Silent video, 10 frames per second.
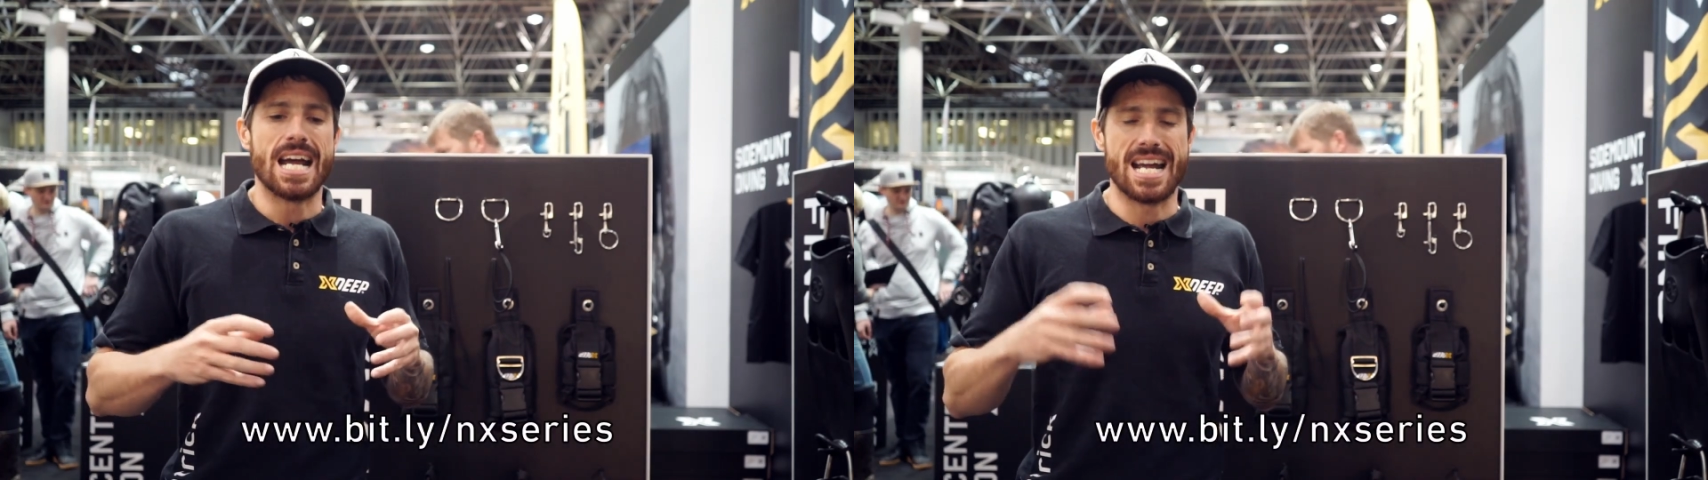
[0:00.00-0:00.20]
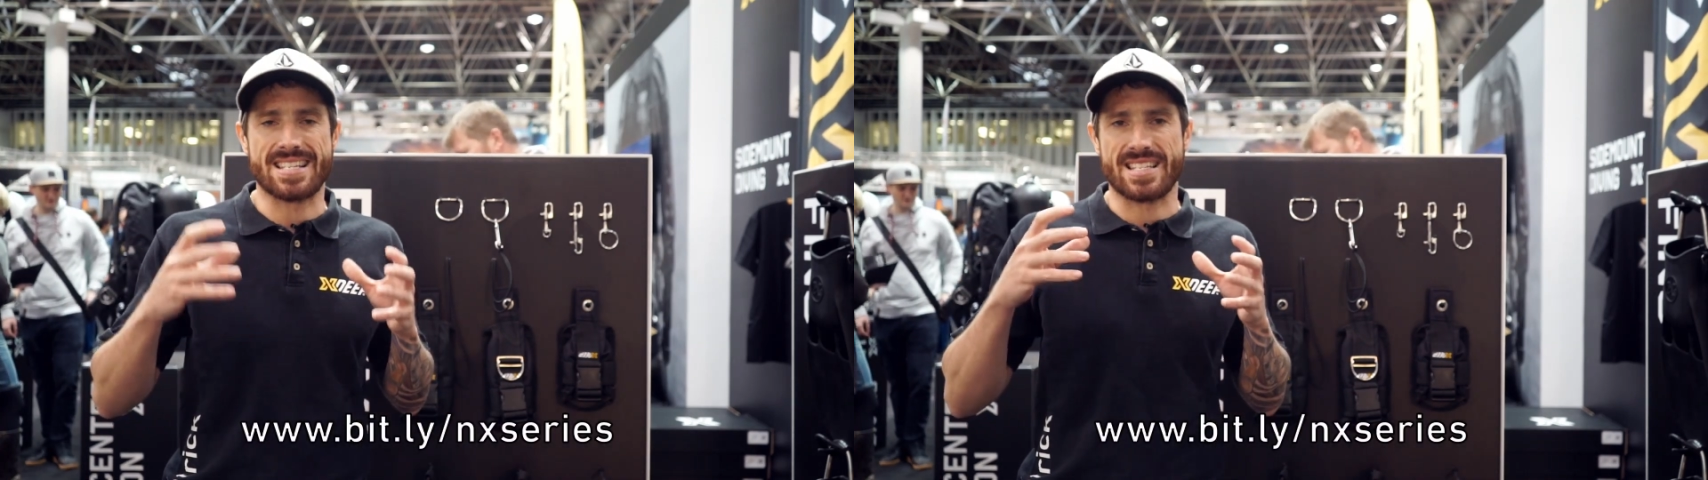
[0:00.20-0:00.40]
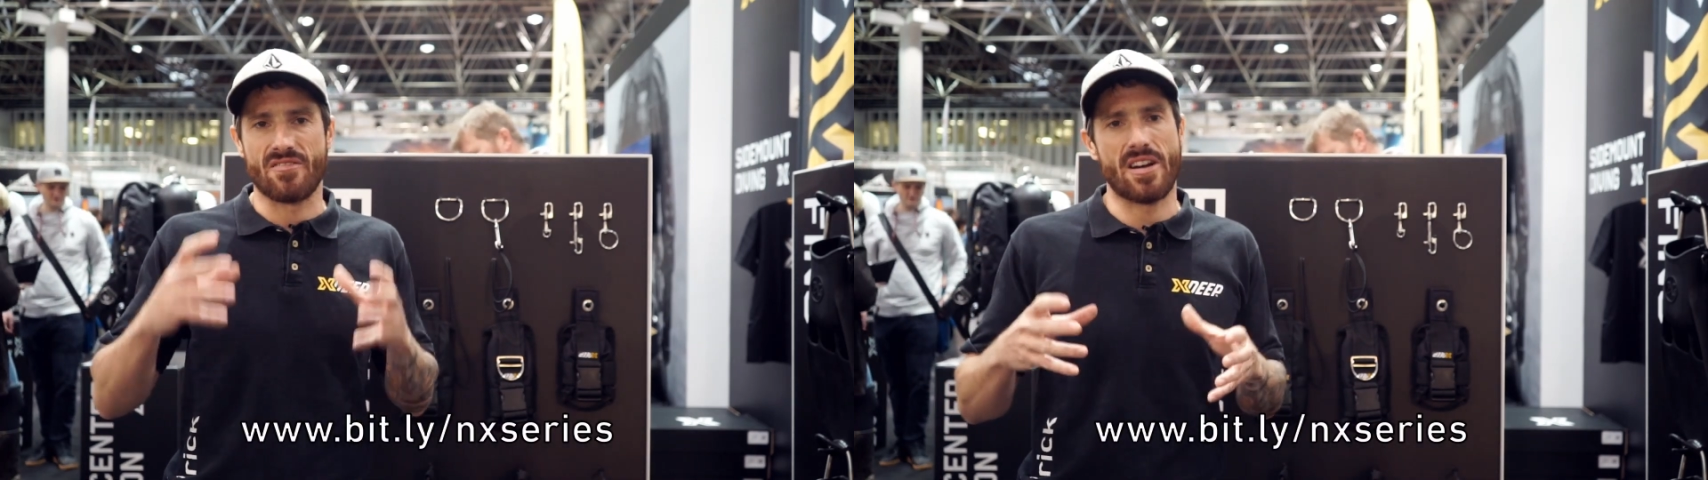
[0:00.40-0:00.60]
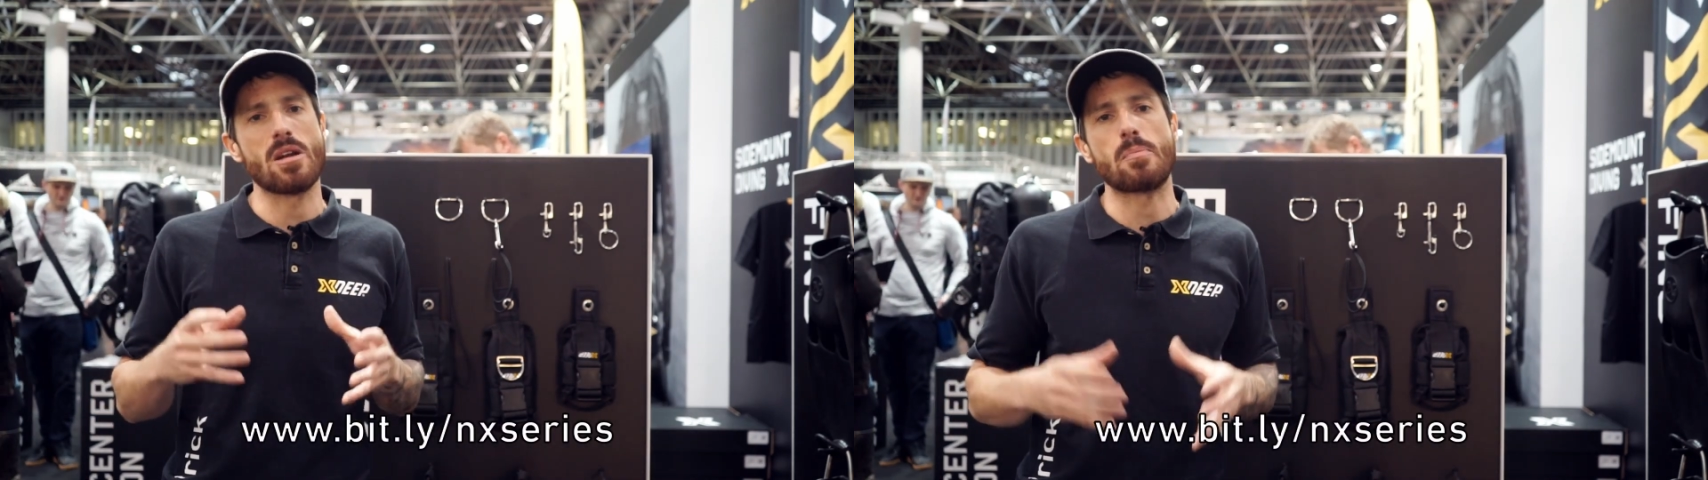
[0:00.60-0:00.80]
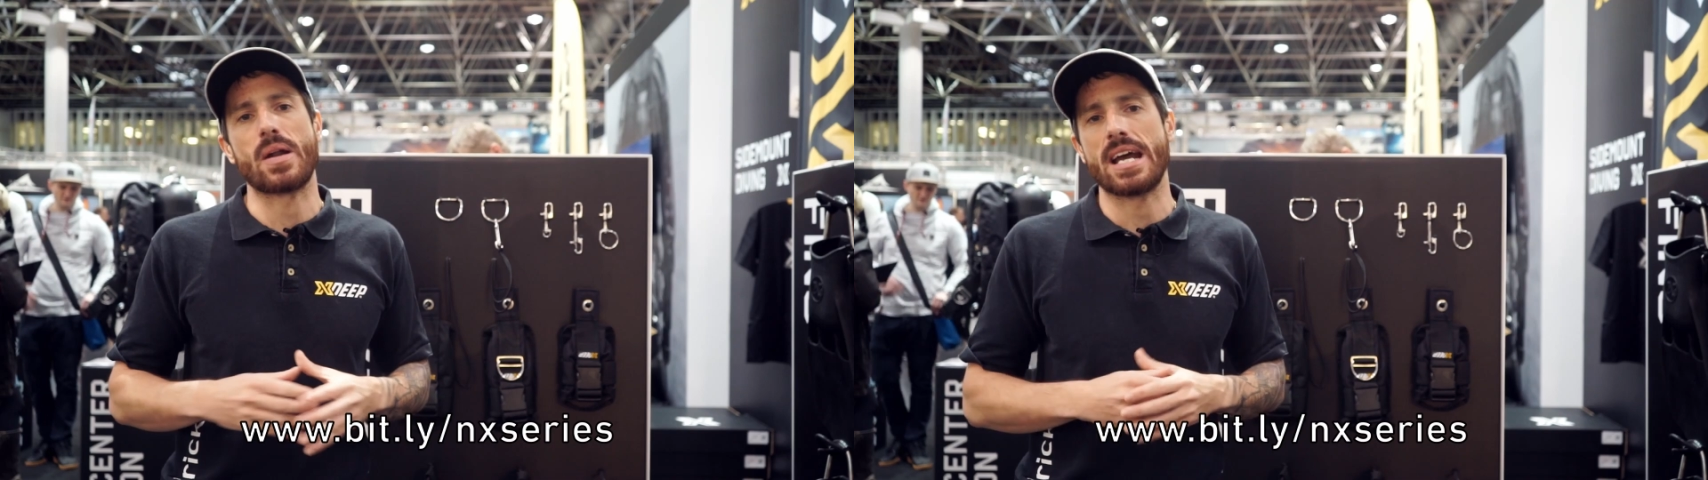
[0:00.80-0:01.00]
It's the
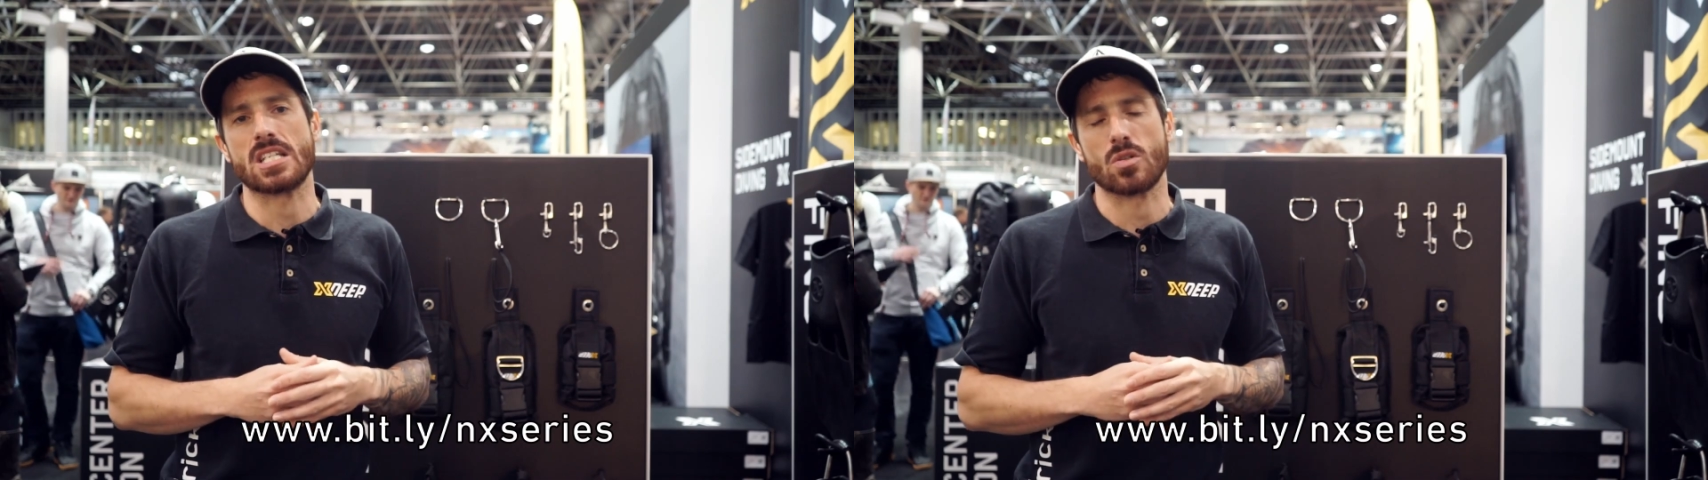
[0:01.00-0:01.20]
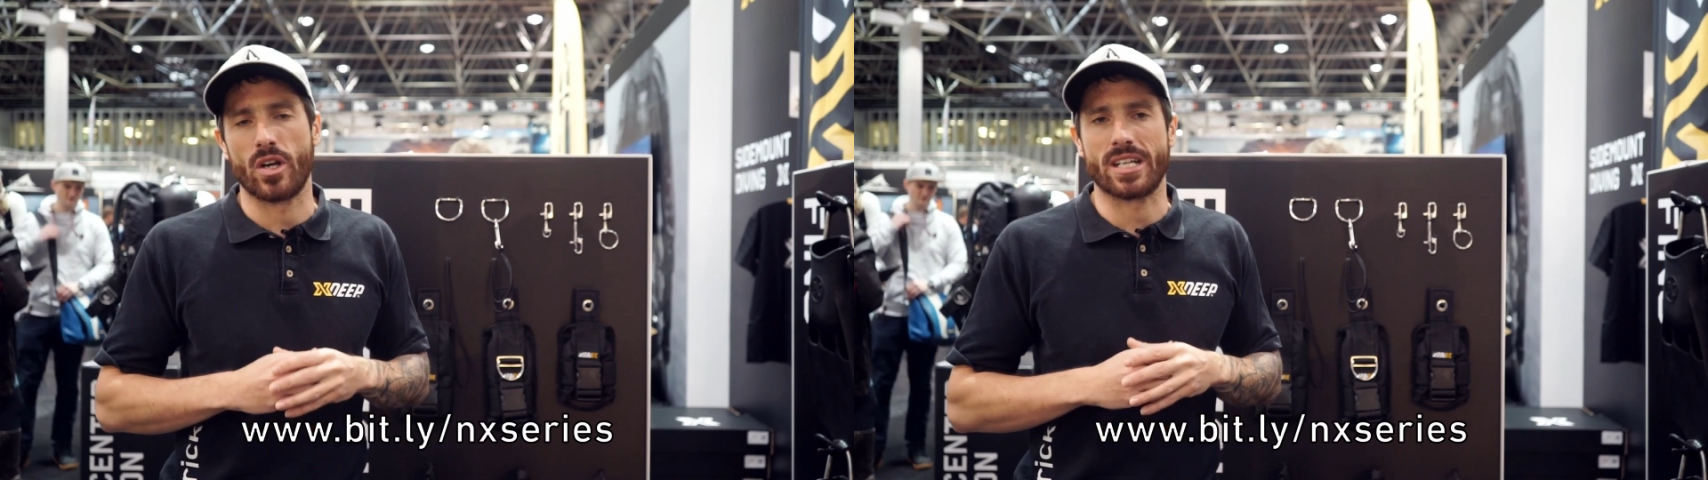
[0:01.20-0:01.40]
very place where